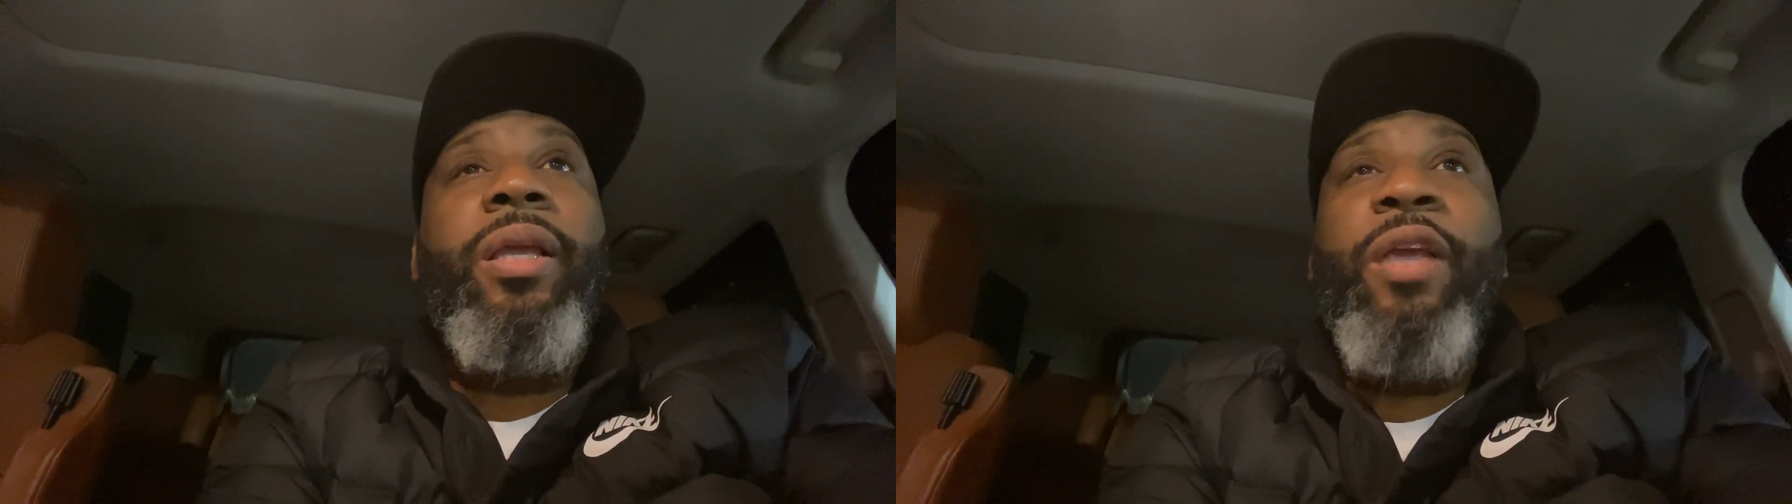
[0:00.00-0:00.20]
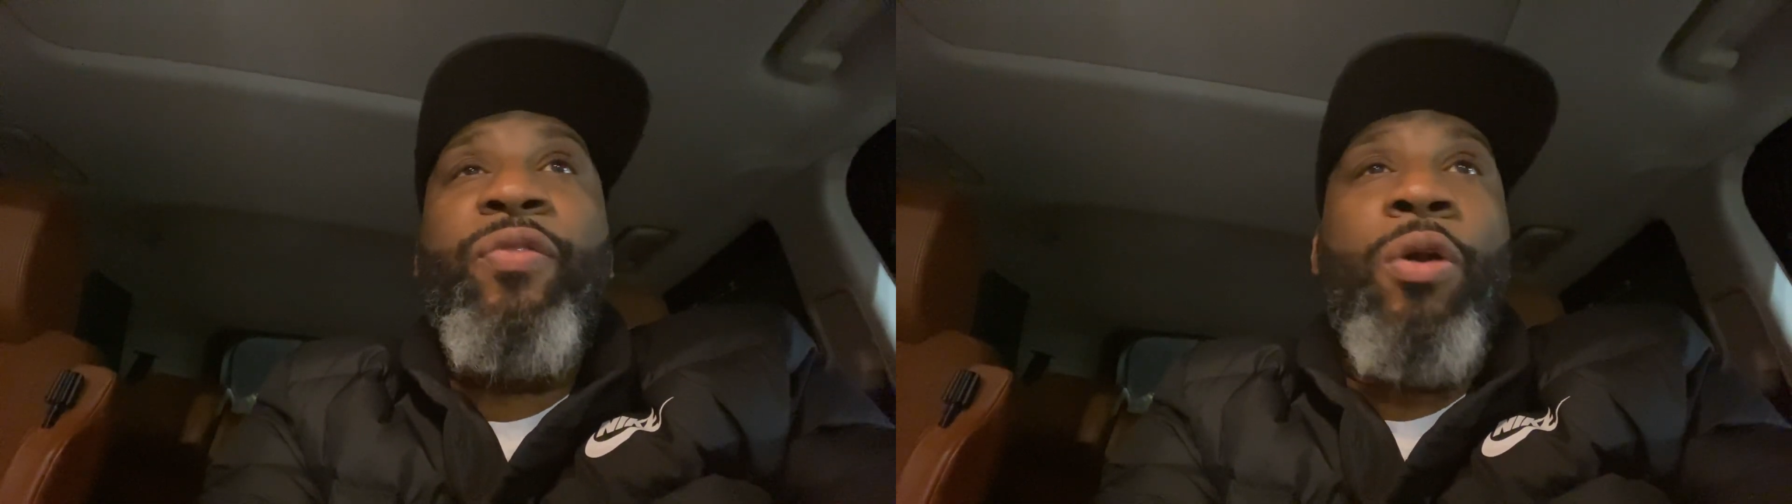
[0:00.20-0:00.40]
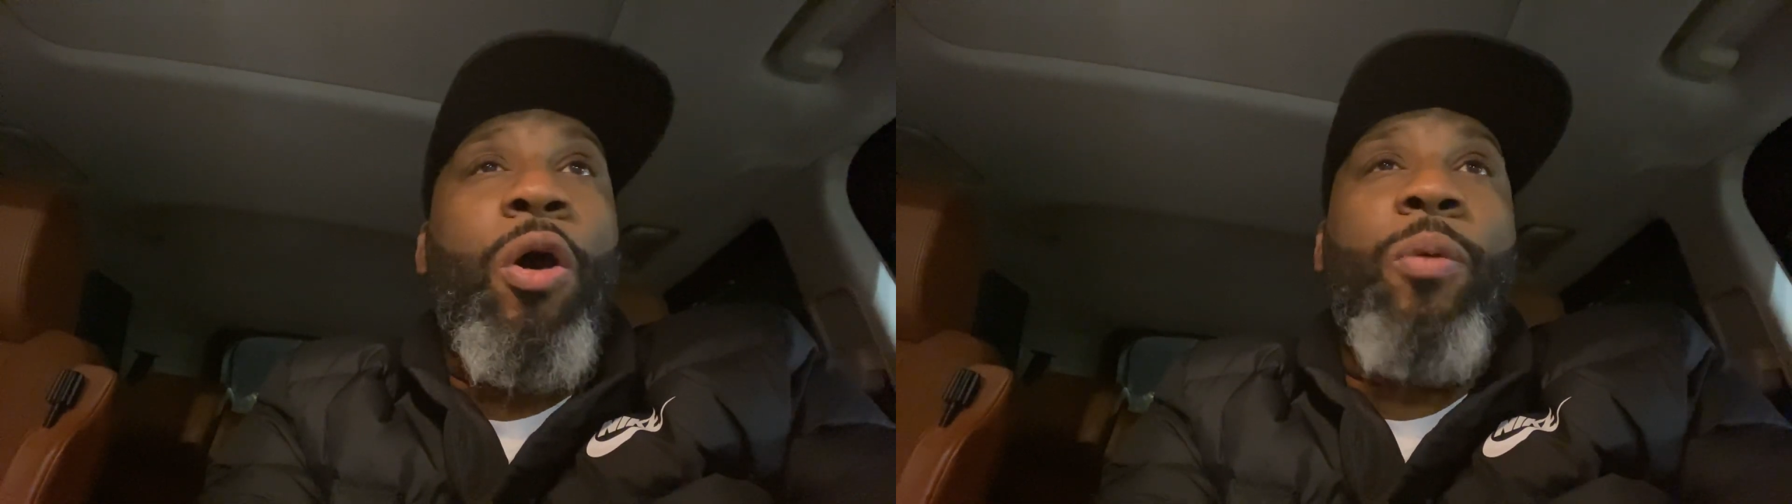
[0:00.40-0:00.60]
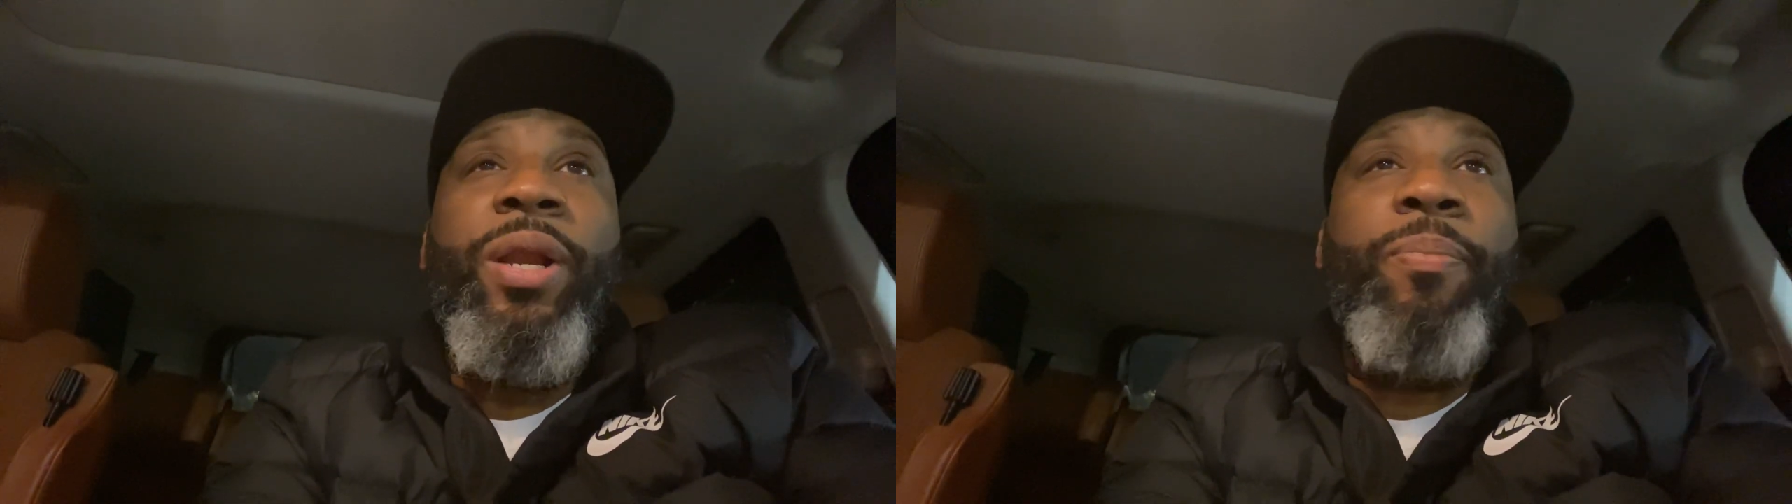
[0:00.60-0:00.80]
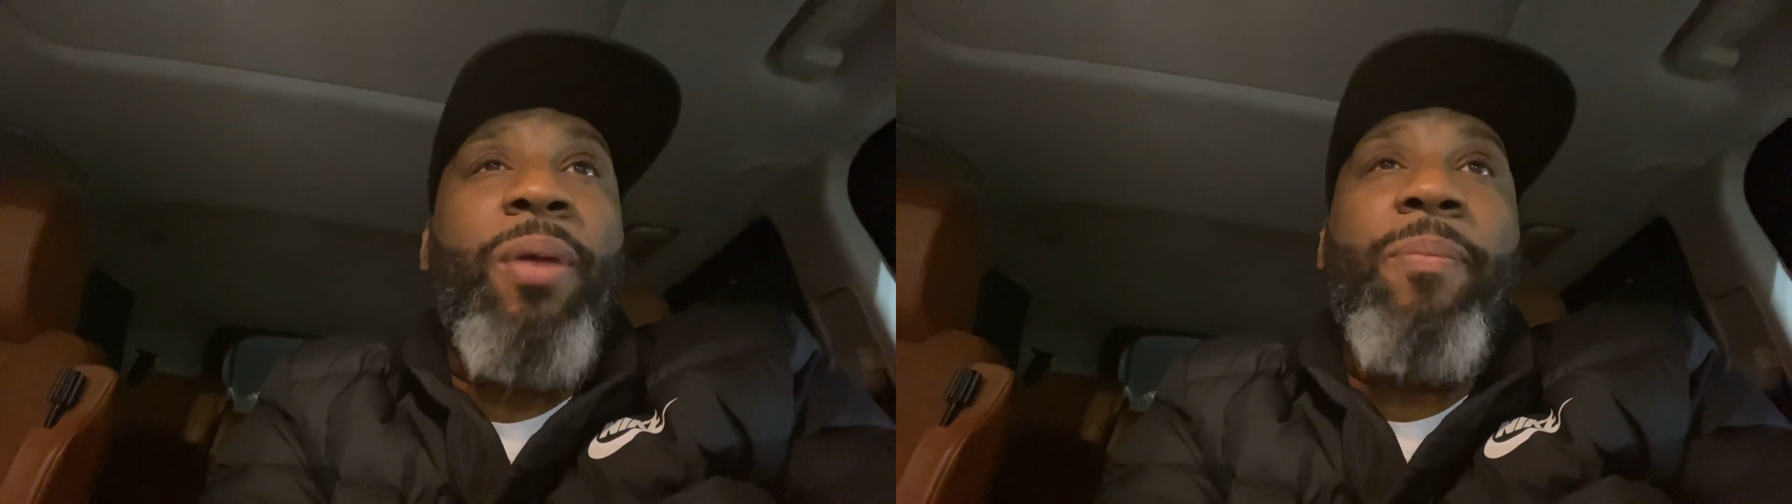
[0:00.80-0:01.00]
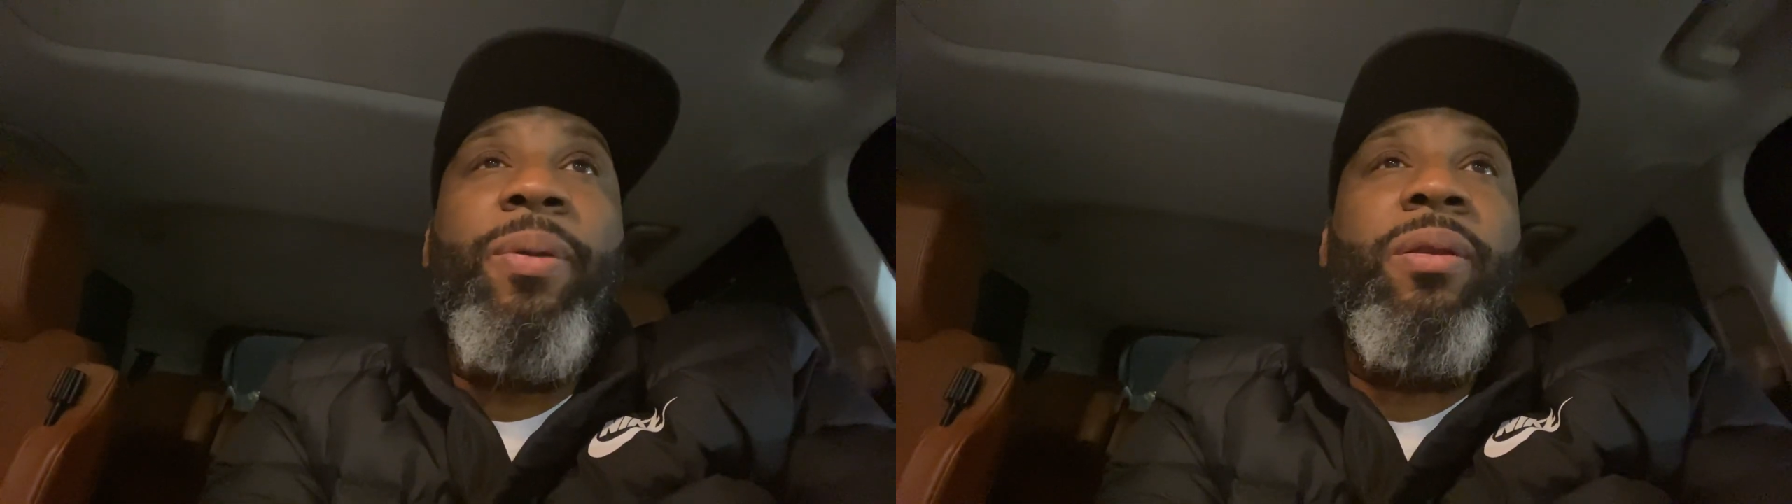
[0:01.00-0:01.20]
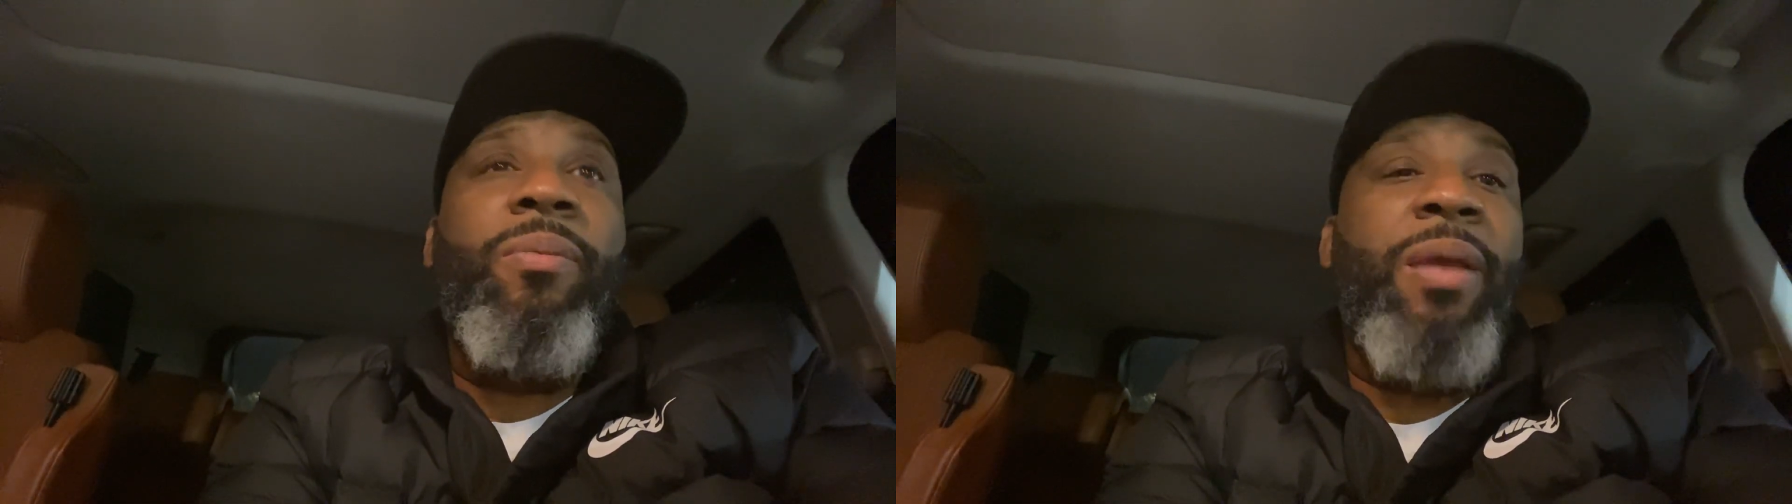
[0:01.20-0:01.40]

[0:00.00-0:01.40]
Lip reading: If you're already prepping,